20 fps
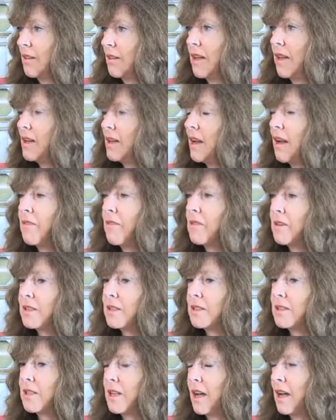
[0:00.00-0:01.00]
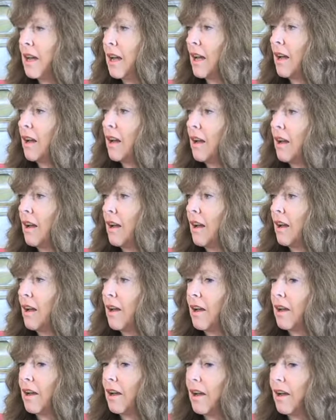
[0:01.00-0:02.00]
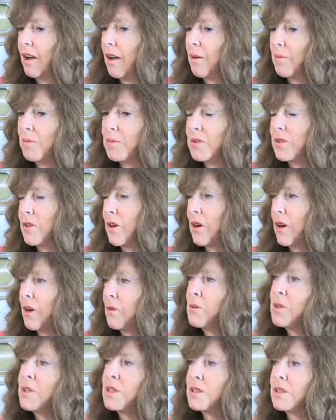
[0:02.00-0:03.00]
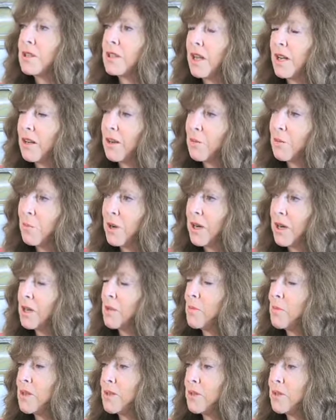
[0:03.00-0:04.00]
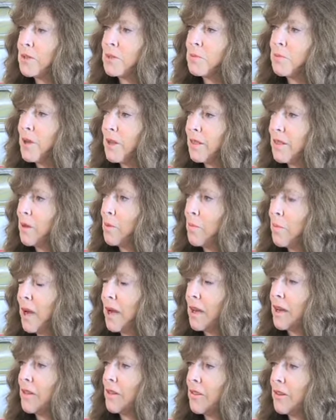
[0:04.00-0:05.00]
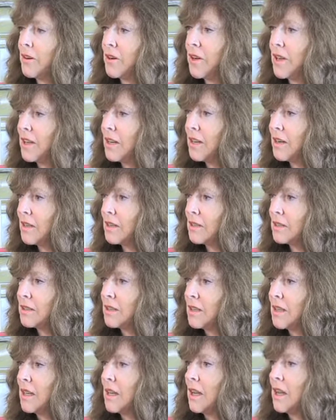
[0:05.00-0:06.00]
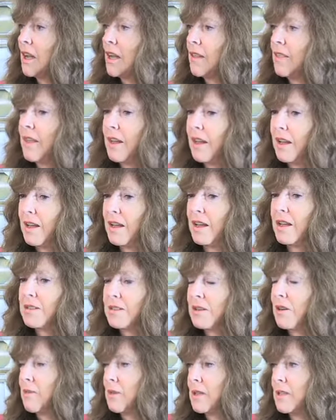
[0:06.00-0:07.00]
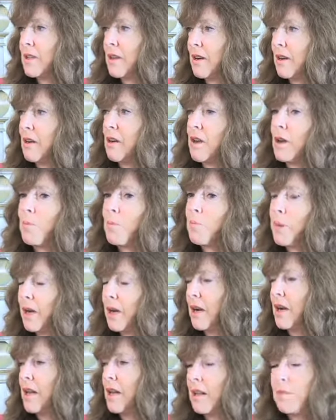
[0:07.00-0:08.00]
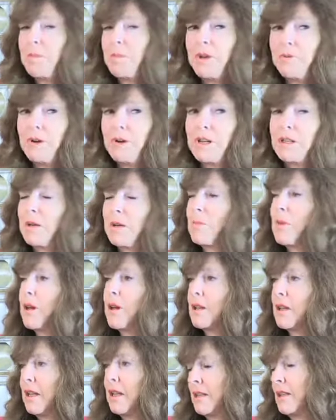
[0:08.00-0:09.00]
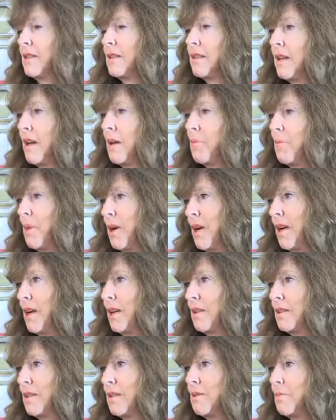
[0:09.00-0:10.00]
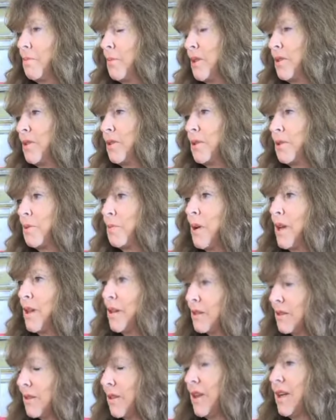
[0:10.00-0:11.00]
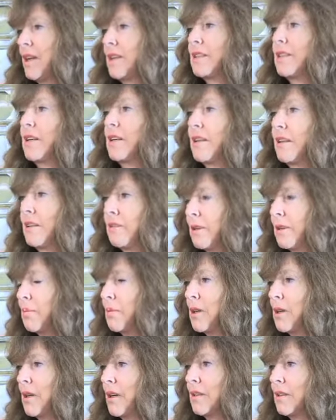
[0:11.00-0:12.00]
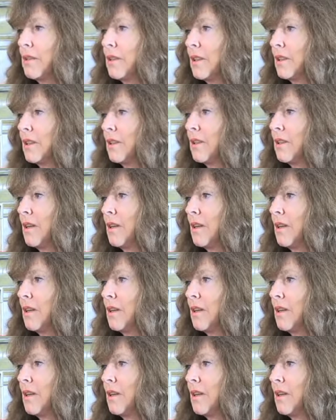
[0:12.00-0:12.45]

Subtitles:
They never say, sorry, we just lent your money to Mr. Smith, come back in 30 years. It's always there. But meanwhile, they lent the same money to Mr. Smith. So that's how they've double counted.